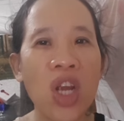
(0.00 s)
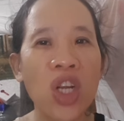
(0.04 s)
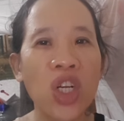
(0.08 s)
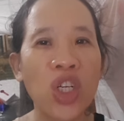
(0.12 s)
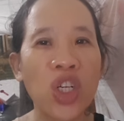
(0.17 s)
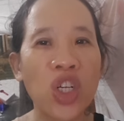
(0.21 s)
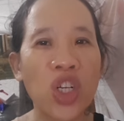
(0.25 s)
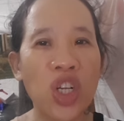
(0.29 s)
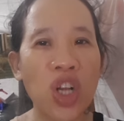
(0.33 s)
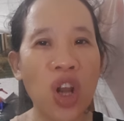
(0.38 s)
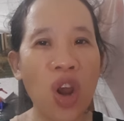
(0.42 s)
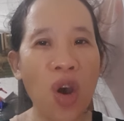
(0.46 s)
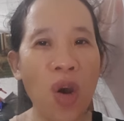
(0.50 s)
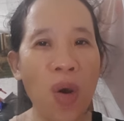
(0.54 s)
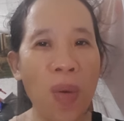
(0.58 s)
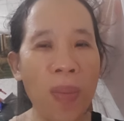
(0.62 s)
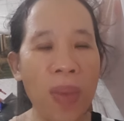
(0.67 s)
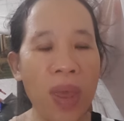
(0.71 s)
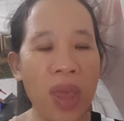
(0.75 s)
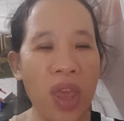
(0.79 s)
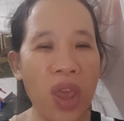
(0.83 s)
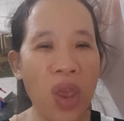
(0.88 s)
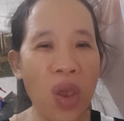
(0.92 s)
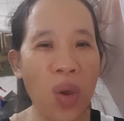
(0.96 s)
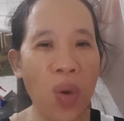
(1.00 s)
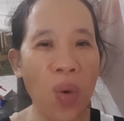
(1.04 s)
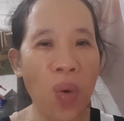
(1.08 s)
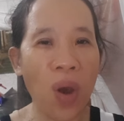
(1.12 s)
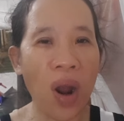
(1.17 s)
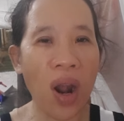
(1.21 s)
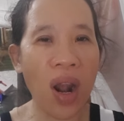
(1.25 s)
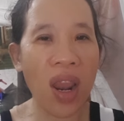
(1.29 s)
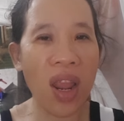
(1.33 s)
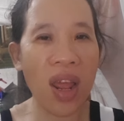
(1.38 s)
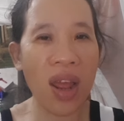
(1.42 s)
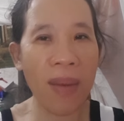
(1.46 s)
Show me
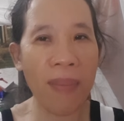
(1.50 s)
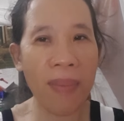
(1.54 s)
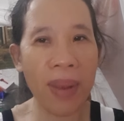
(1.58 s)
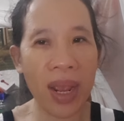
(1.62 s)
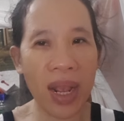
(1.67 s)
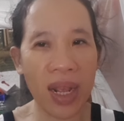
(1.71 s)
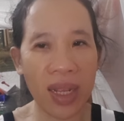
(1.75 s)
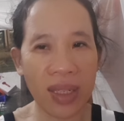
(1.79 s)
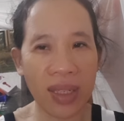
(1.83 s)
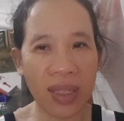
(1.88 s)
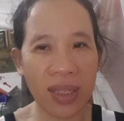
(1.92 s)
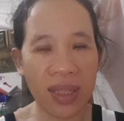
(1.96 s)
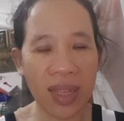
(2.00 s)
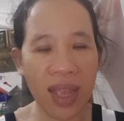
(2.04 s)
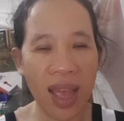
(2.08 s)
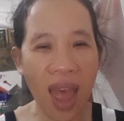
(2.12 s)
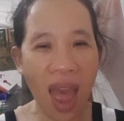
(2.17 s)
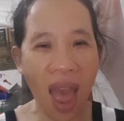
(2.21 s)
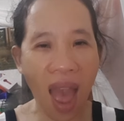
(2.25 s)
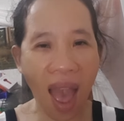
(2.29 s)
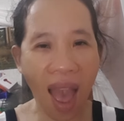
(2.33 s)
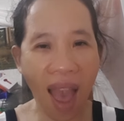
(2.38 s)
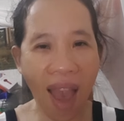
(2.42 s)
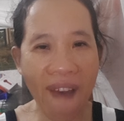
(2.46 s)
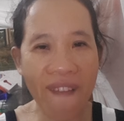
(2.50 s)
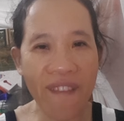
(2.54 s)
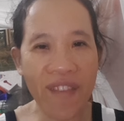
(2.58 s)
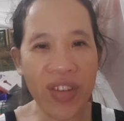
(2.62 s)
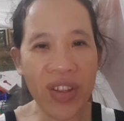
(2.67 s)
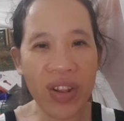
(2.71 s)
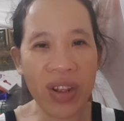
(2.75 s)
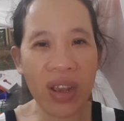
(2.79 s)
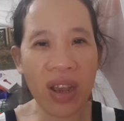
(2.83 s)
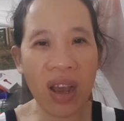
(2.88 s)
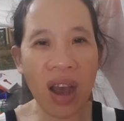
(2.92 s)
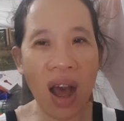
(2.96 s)
what love is.
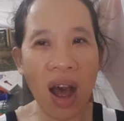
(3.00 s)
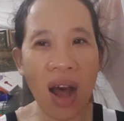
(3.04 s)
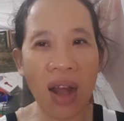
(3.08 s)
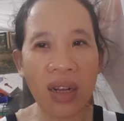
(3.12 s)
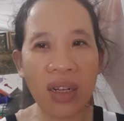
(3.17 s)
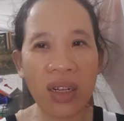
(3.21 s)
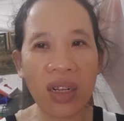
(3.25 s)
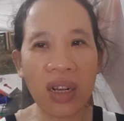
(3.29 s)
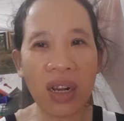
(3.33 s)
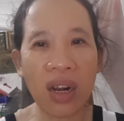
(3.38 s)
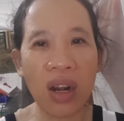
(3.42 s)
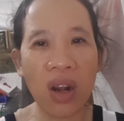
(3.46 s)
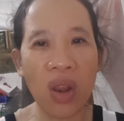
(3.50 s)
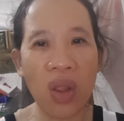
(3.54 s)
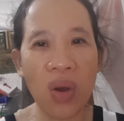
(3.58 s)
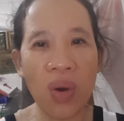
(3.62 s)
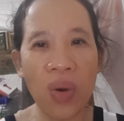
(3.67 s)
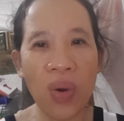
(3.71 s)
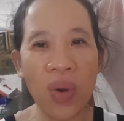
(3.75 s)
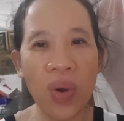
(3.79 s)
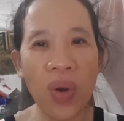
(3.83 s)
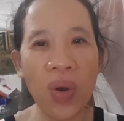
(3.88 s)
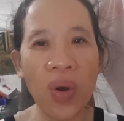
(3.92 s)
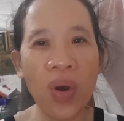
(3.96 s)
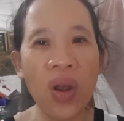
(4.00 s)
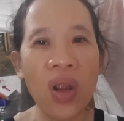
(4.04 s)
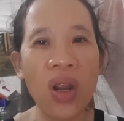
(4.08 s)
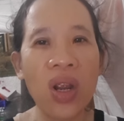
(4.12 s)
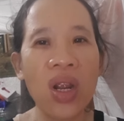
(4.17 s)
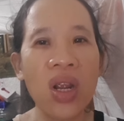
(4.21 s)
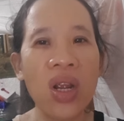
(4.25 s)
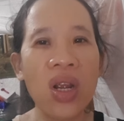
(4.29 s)
Haven't got clue.